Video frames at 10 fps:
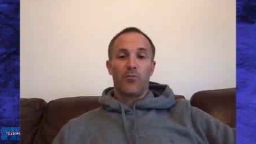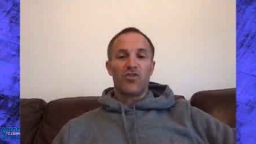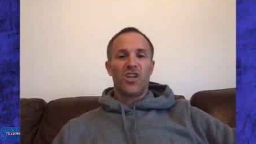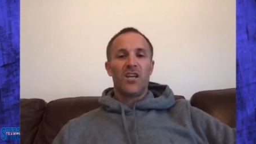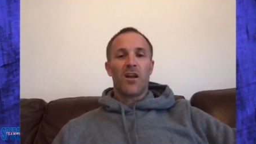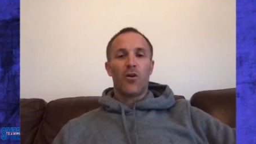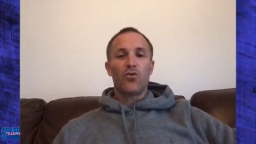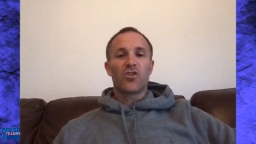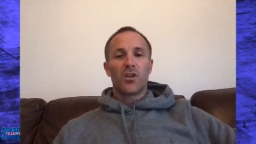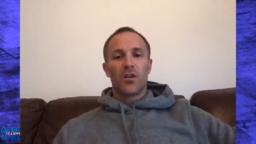
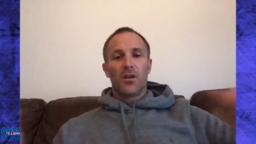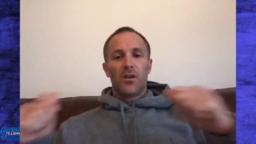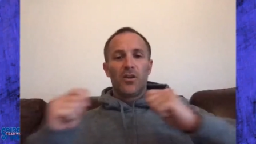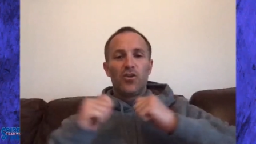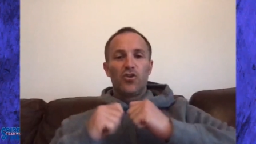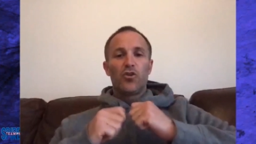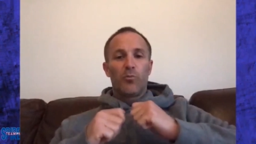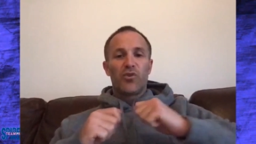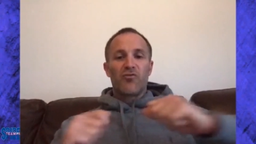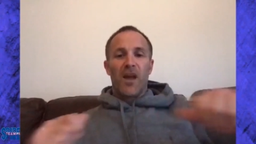chinos,
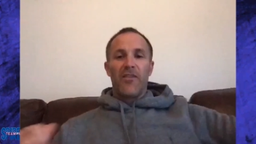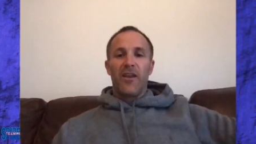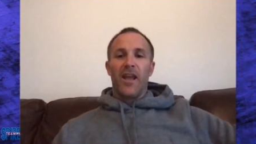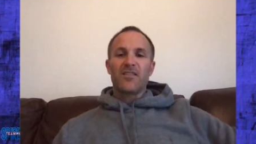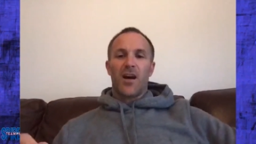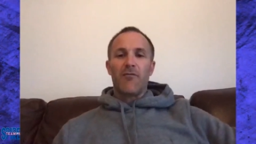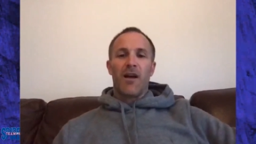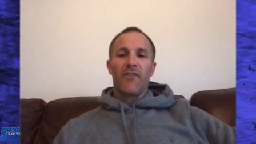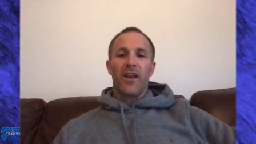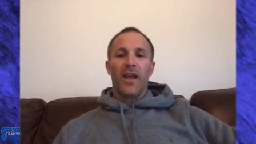jumpers around their neck, tied
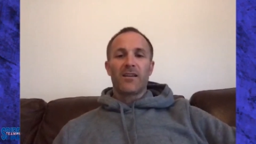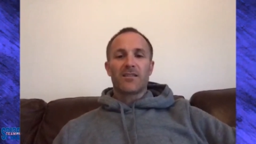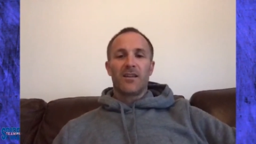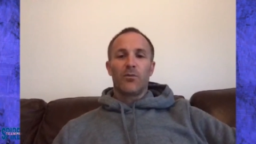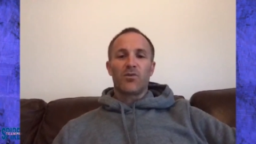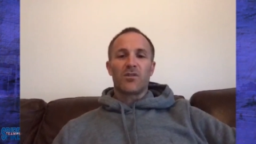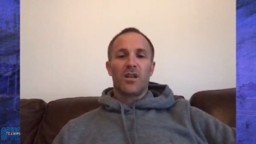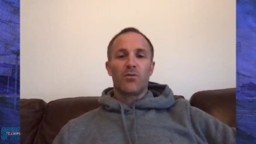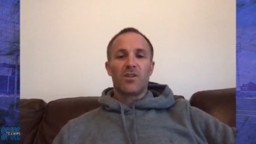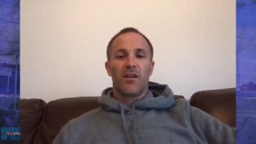around their necks. It was
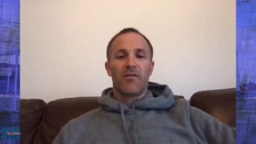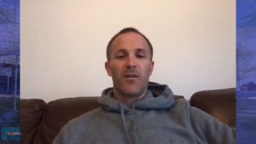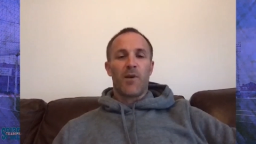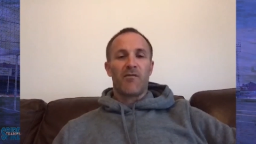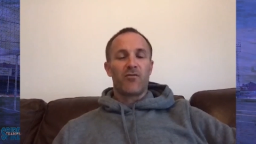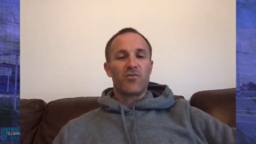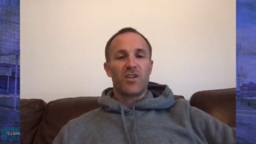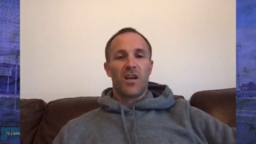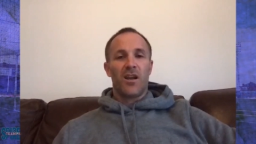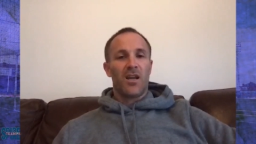definitely a man from
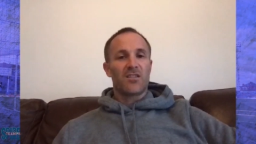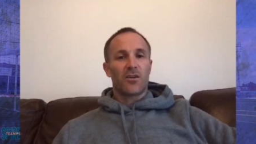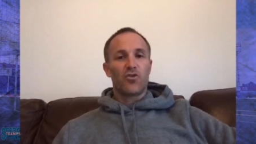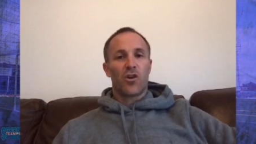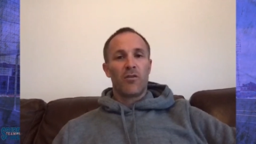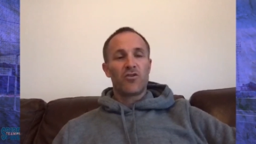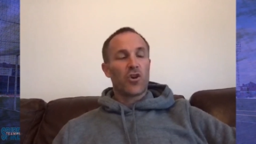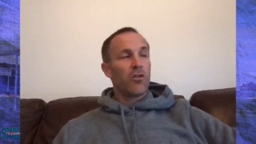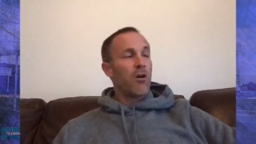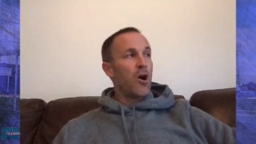CNA. So John
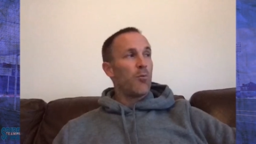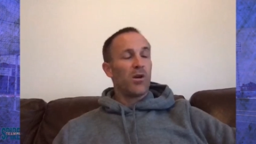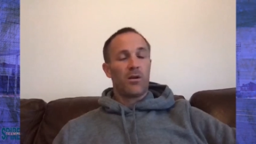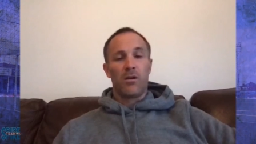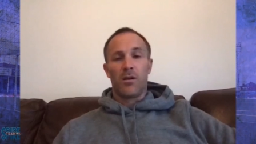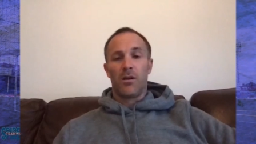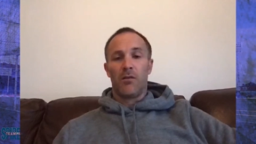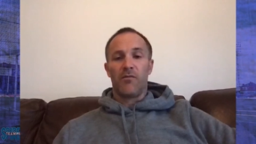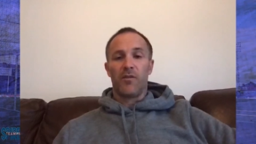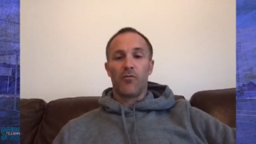Narbert
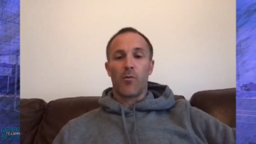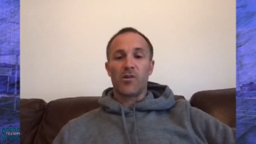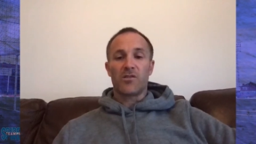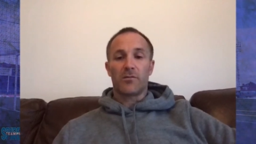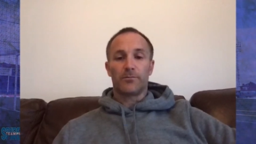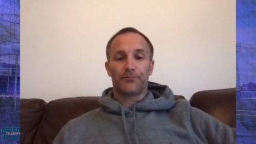and Phil Robinson.